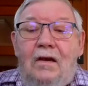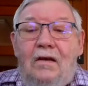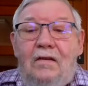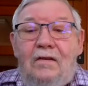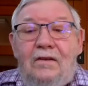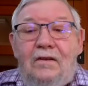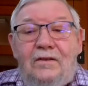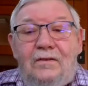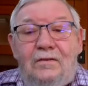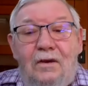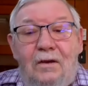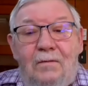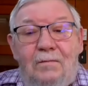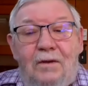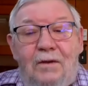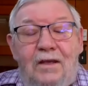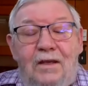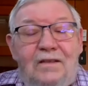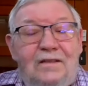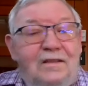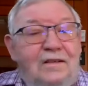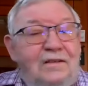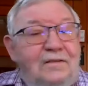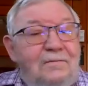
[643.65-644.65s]
On the
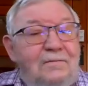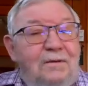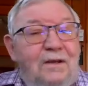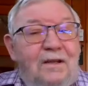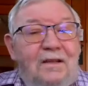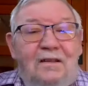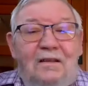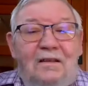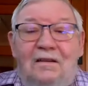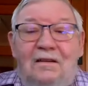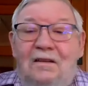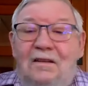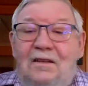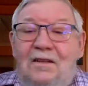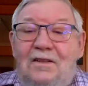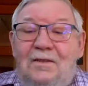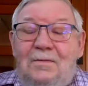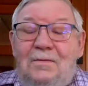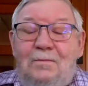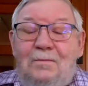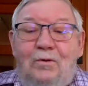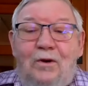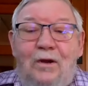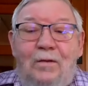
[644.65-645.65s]
soybeans, there's been a little
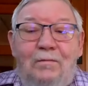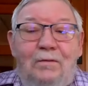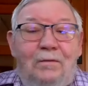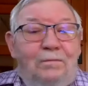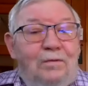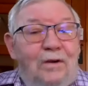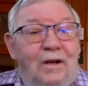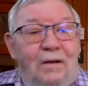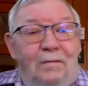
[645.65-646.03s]
disappointment.